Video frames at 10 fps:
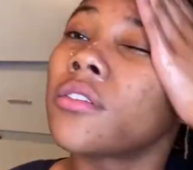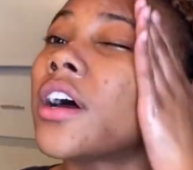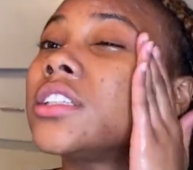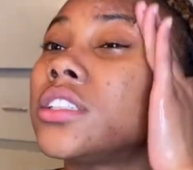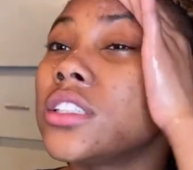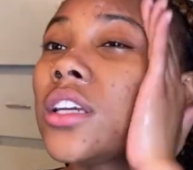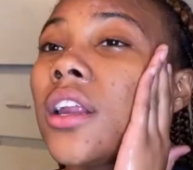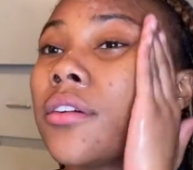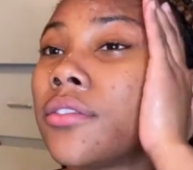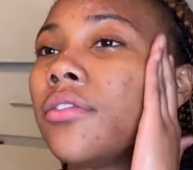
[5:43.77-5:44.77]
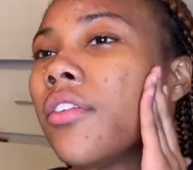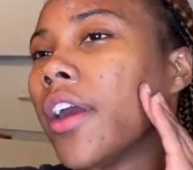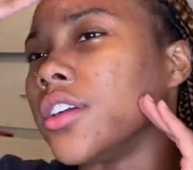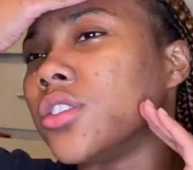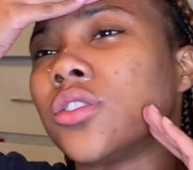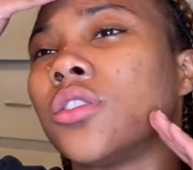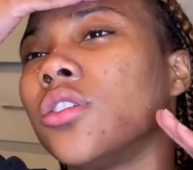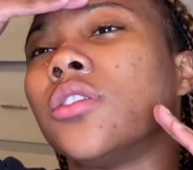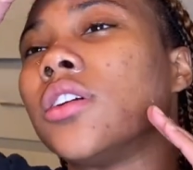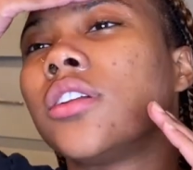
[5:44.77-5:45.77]
I just got a
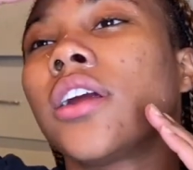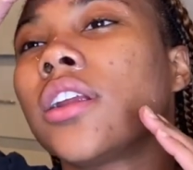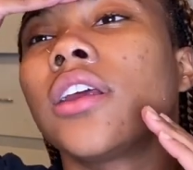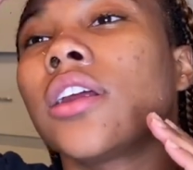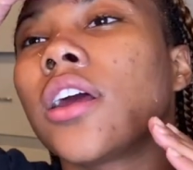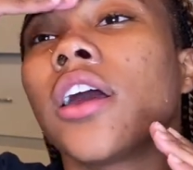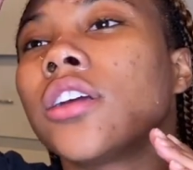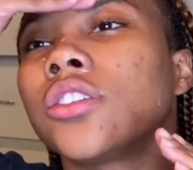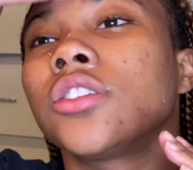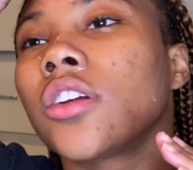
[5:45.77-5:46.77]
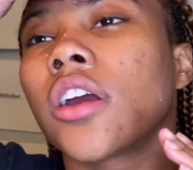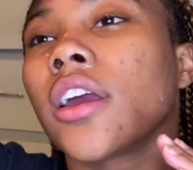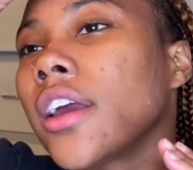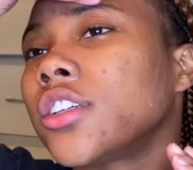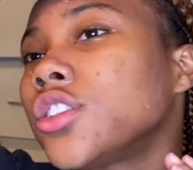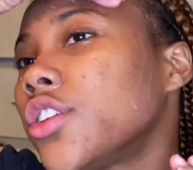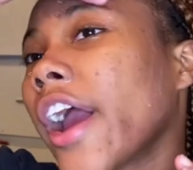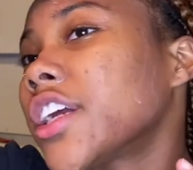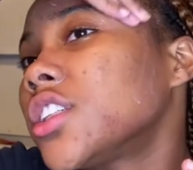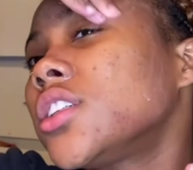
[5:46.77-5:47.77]
facial and they did
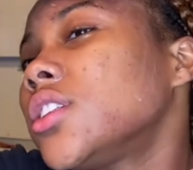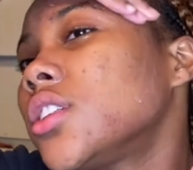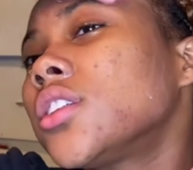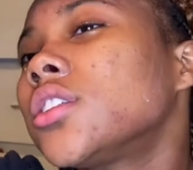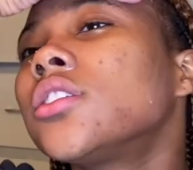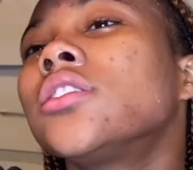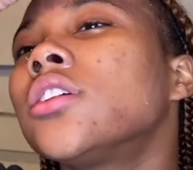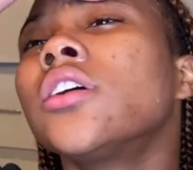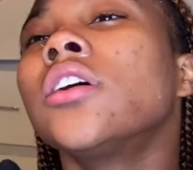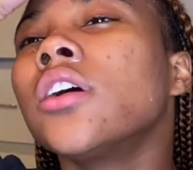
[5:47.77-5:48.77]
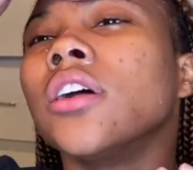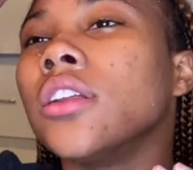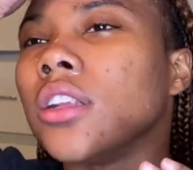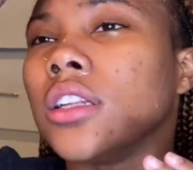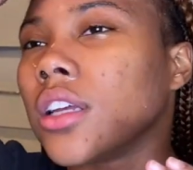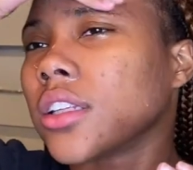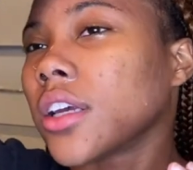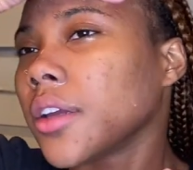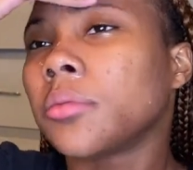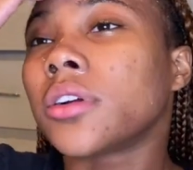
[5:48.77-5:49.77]
extractions. I think that's how
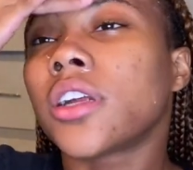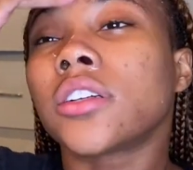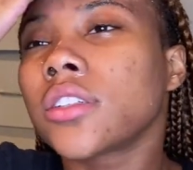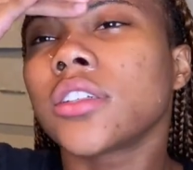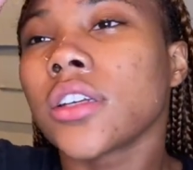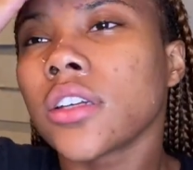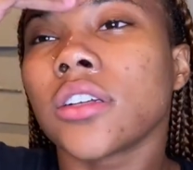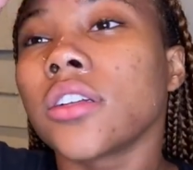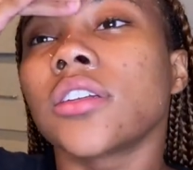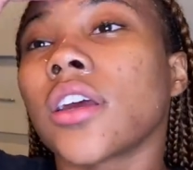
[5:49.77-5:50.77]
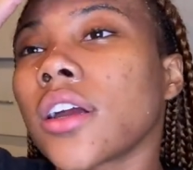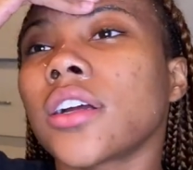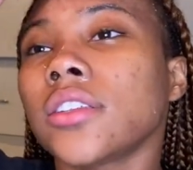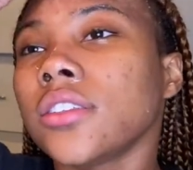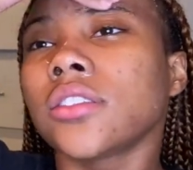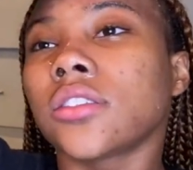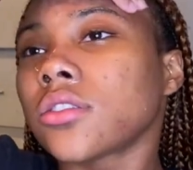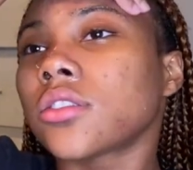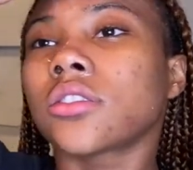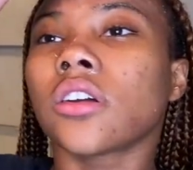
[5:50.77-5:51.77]
you pronounce it. And I got these little
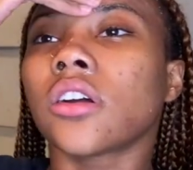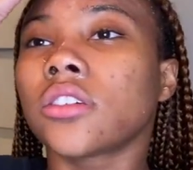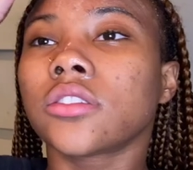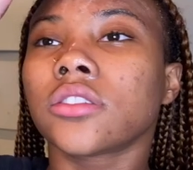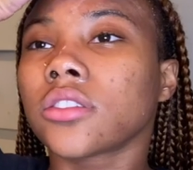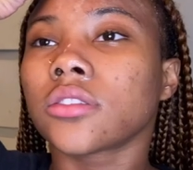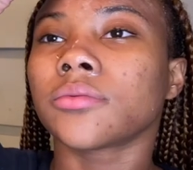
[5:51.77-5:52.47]
scars